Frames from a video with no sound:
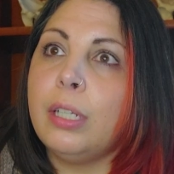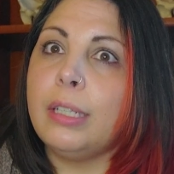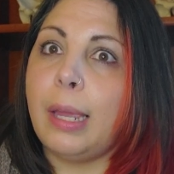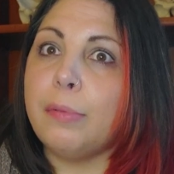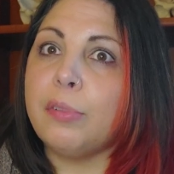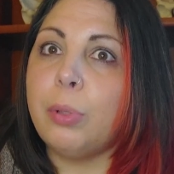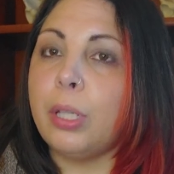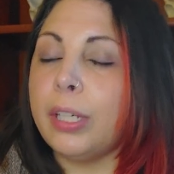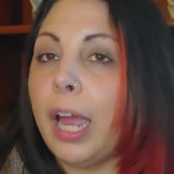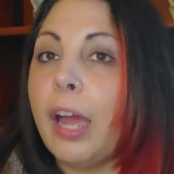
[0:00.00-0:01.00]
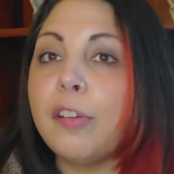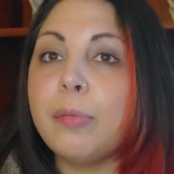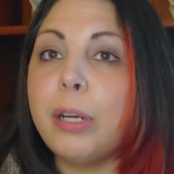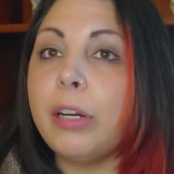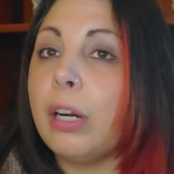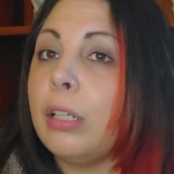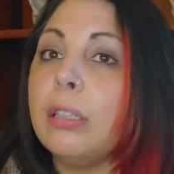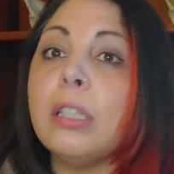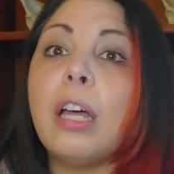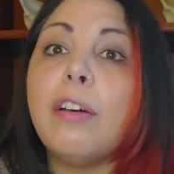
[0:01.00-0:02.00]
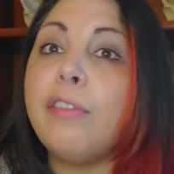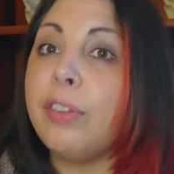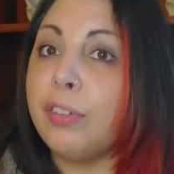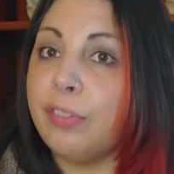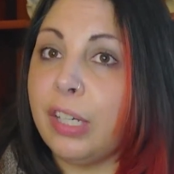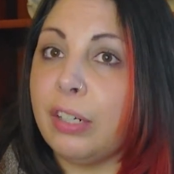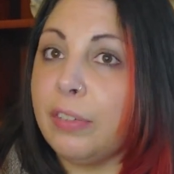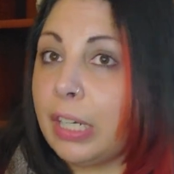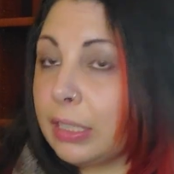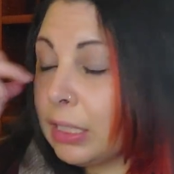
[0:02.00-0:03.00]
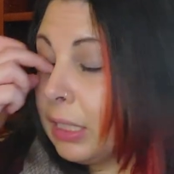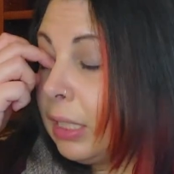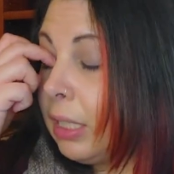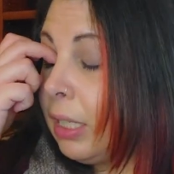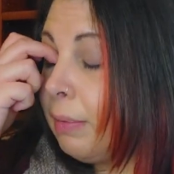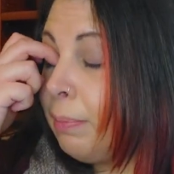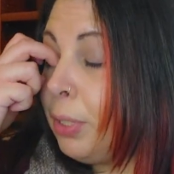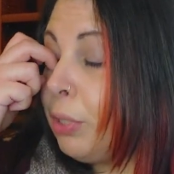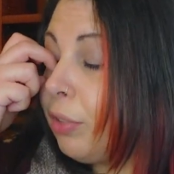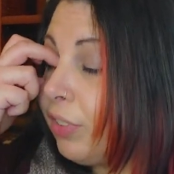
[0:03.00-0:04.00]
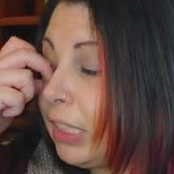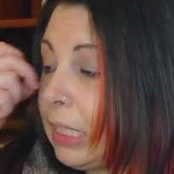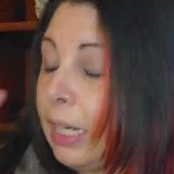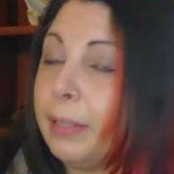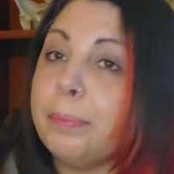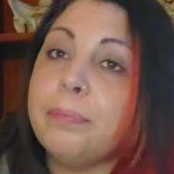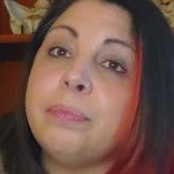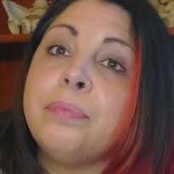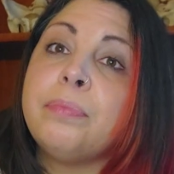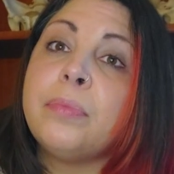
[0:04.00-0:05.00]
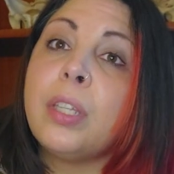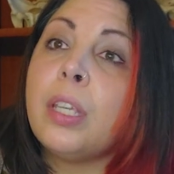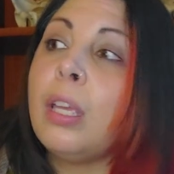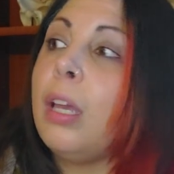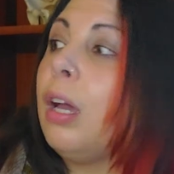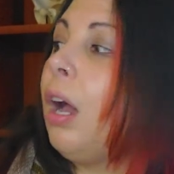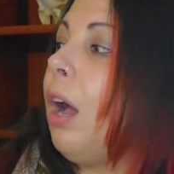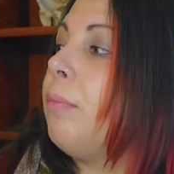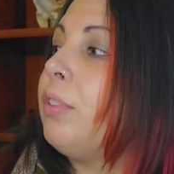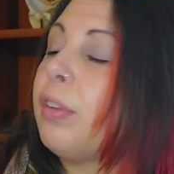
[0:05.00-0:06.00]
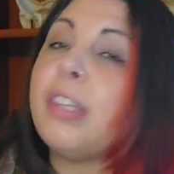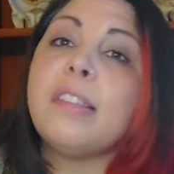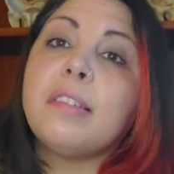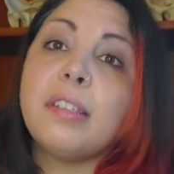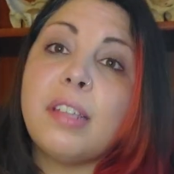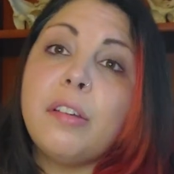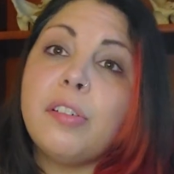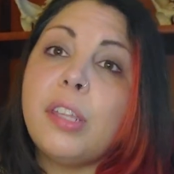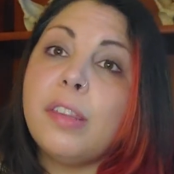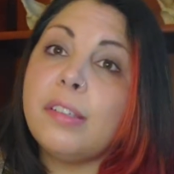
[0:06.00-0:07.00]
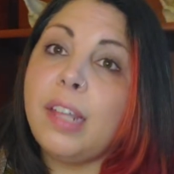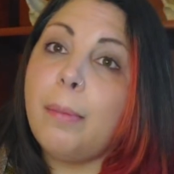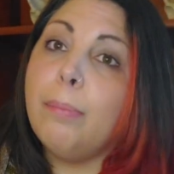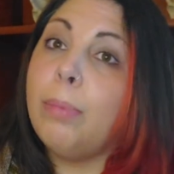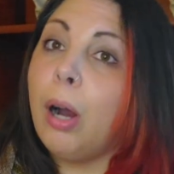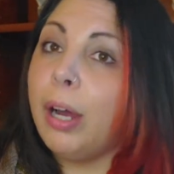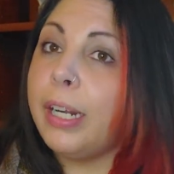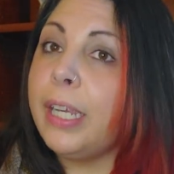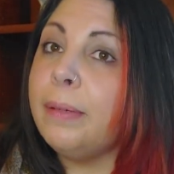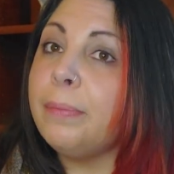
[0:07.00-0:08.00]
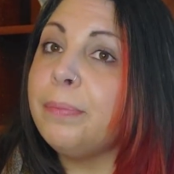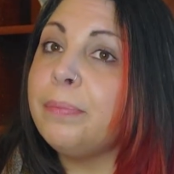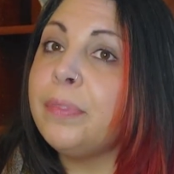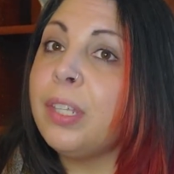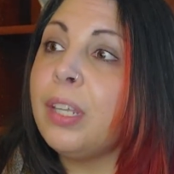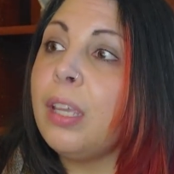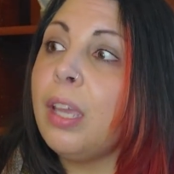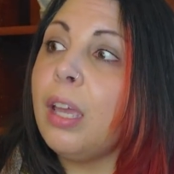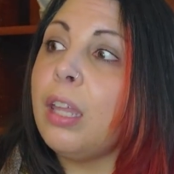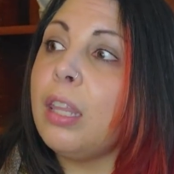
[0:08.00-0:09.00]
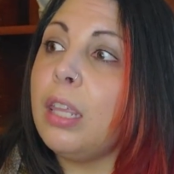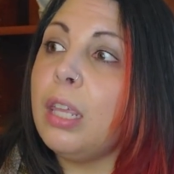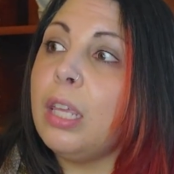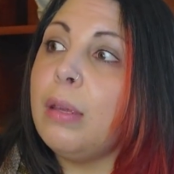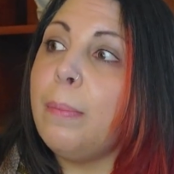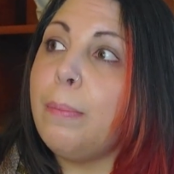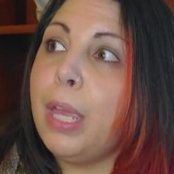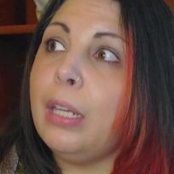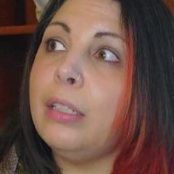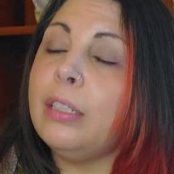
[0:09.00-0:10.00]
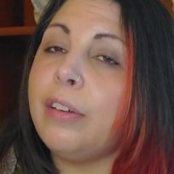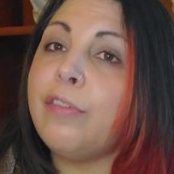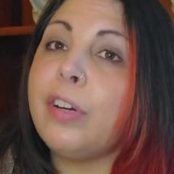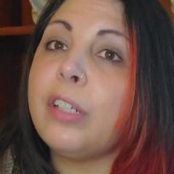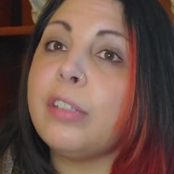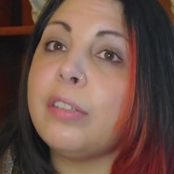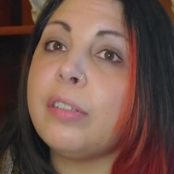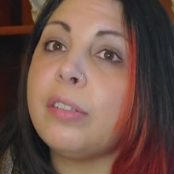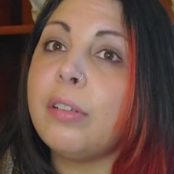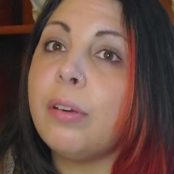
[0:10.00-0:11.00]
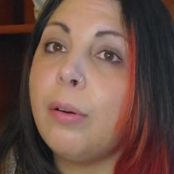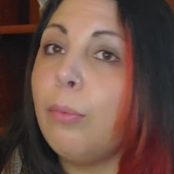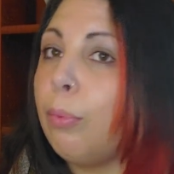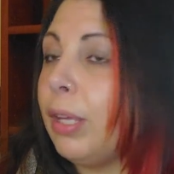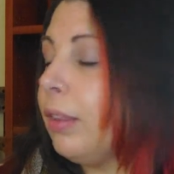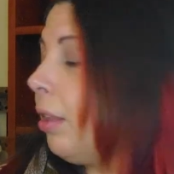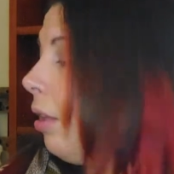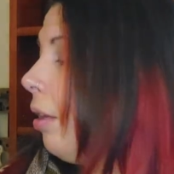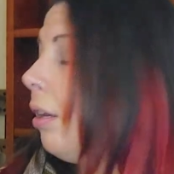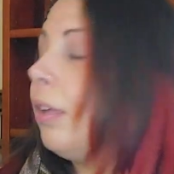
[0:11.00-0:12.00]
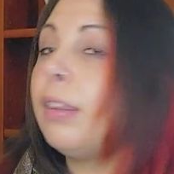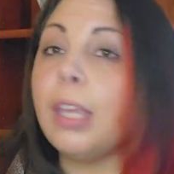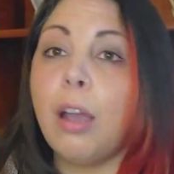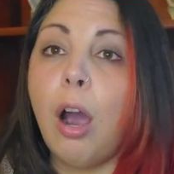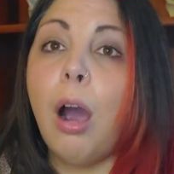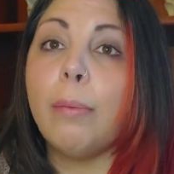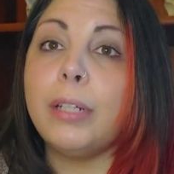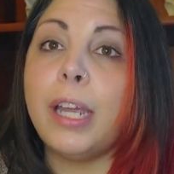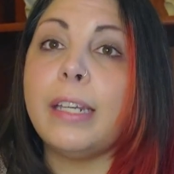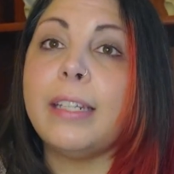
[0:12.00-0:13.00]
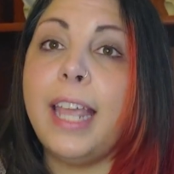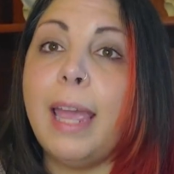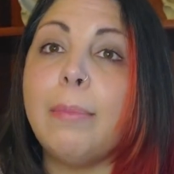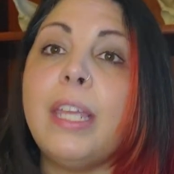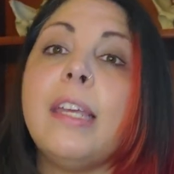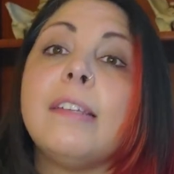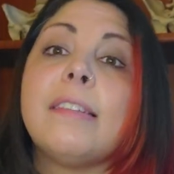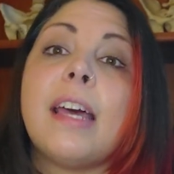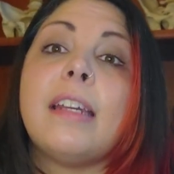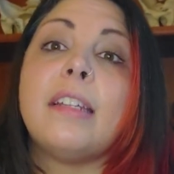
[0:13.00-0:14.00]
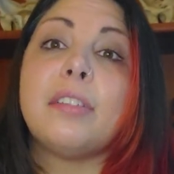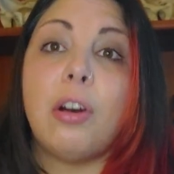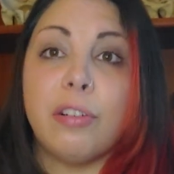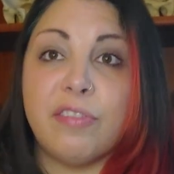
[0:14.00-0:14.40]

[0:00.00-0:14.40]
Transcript: lamb's wool and cashmere. I love the fit of it. Beautifully done. So this is essentially the same body. The main difference with the Calm Night Cami is that it's got a